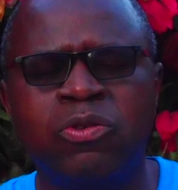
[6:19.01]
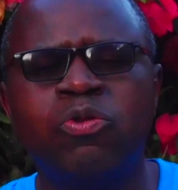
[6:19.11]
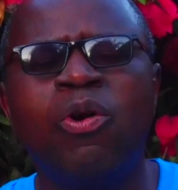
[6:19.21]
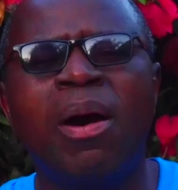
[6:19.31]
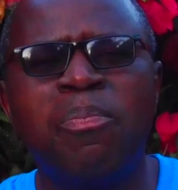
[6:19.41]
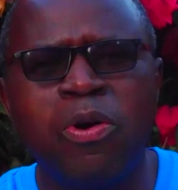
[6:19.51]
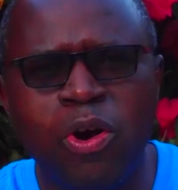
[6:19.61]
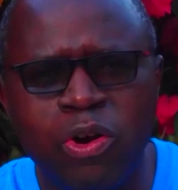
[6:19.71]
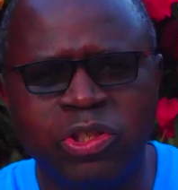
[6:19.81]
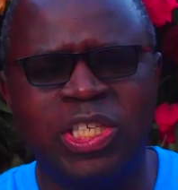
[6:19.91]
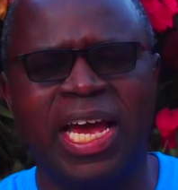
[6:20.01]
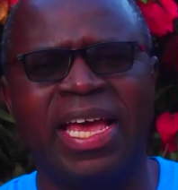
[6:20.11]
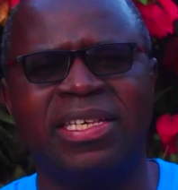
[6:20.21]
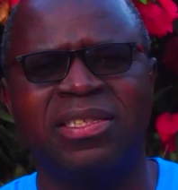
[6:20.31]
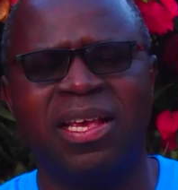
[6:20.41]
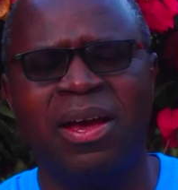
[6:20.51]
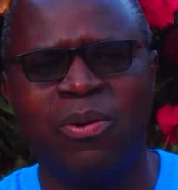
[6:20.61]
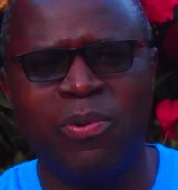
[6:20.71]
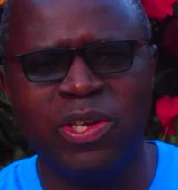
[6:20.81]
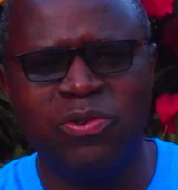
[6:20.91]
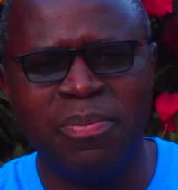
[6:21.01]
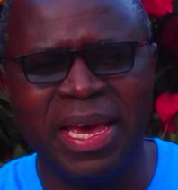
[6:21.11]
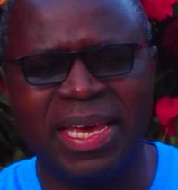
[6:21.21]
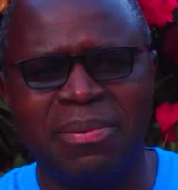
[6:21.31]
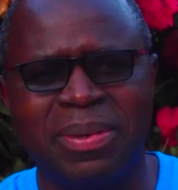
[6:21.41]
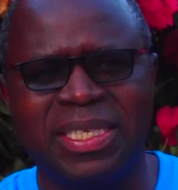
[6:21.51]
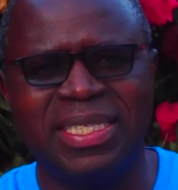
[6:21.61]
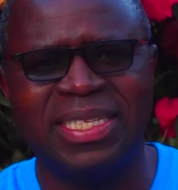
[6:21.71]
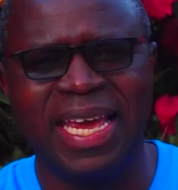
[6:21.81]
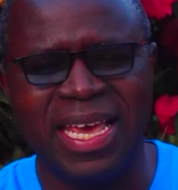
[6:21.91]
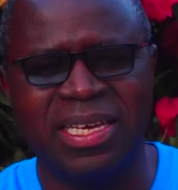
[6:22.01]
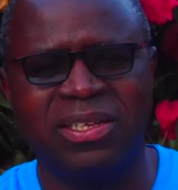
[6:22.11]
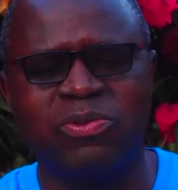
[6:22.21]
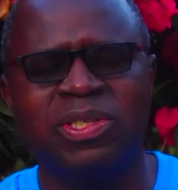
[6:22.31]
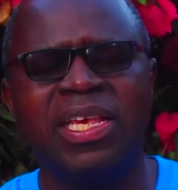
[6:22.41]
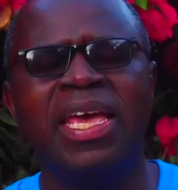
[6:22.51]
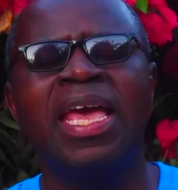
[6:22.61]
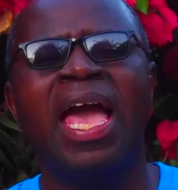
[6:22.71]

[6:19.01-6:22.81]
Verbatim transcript: to apologize when you make a mistake, to say,